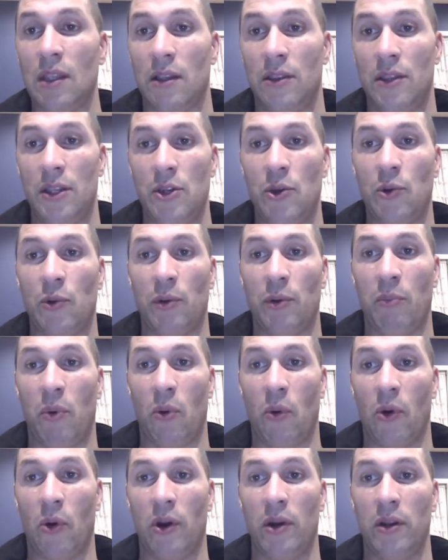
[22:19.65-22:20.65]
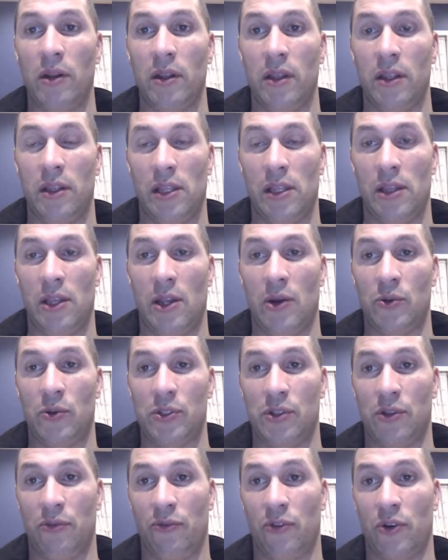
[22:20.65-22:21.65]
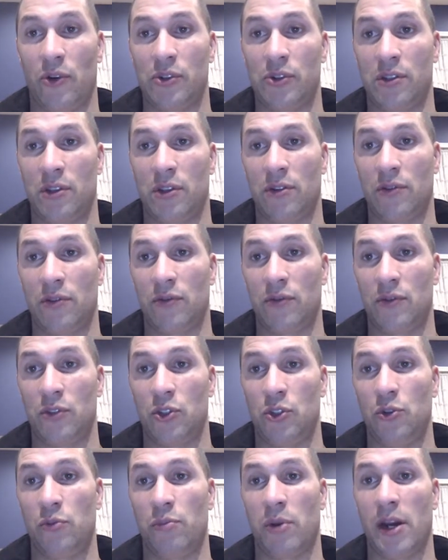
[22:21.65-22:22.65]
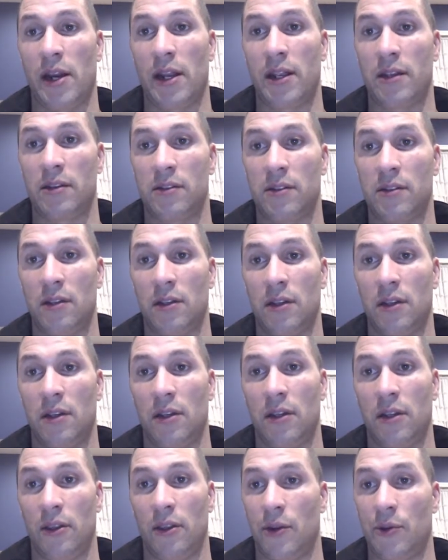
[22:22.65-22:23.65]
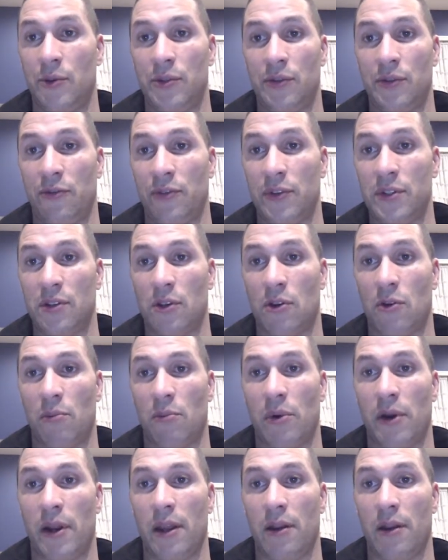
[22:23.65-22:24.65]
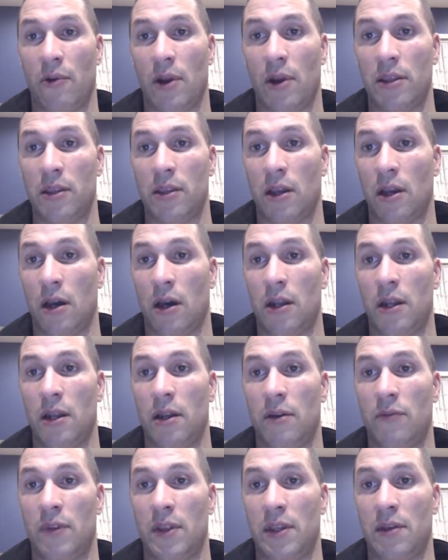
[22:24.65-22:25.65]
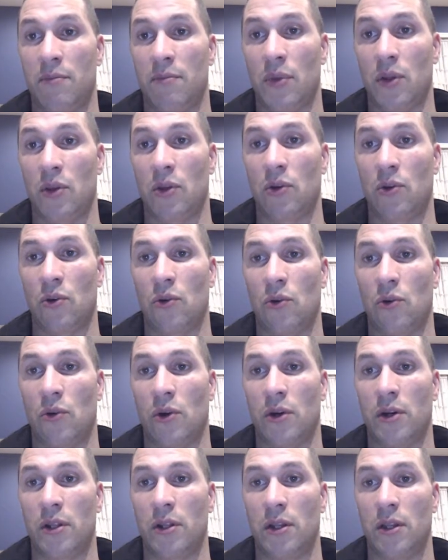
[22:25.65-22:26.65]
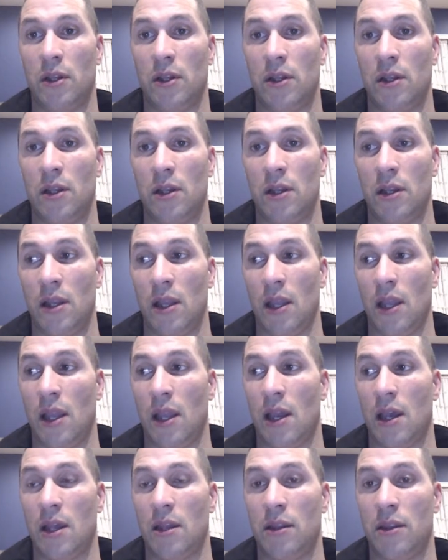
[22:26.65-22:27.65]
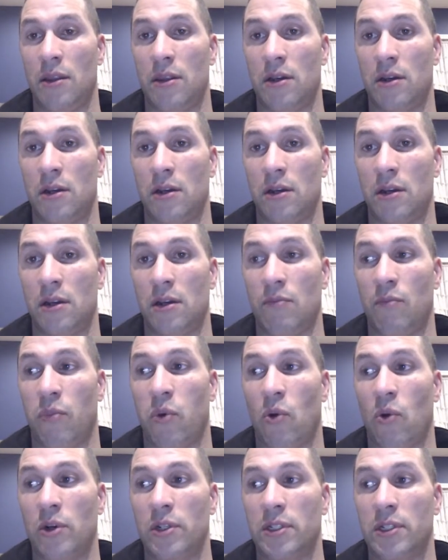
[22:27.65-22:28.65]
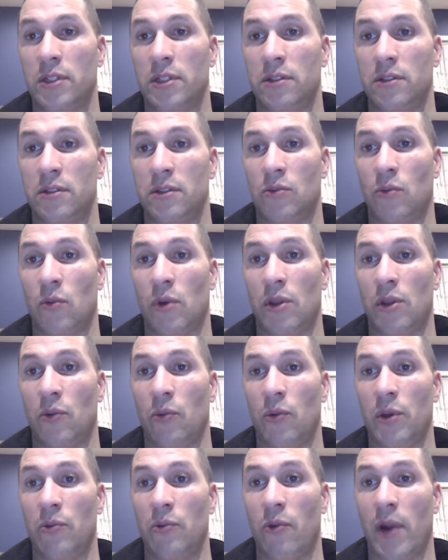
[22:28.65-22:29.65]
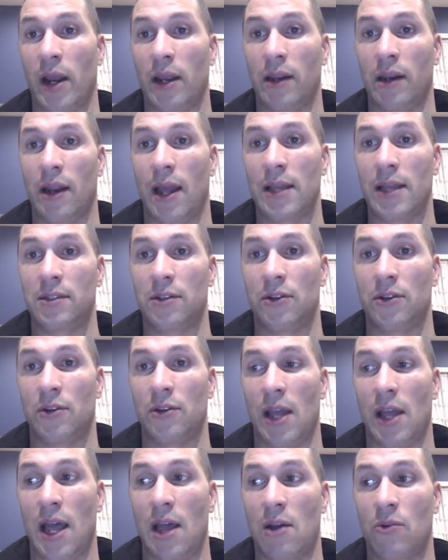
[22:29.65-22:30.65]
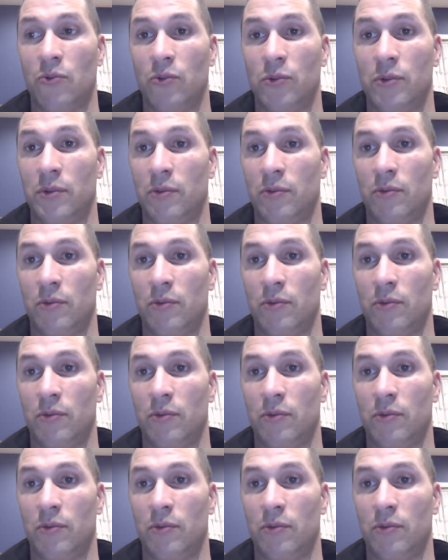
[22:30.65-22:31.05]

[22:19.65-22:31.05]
And then you were born, and then there was the first of 2 breaks. There was a physical break, right? The cutting of the umbilical cord. And the importance, whether we recognize it or not,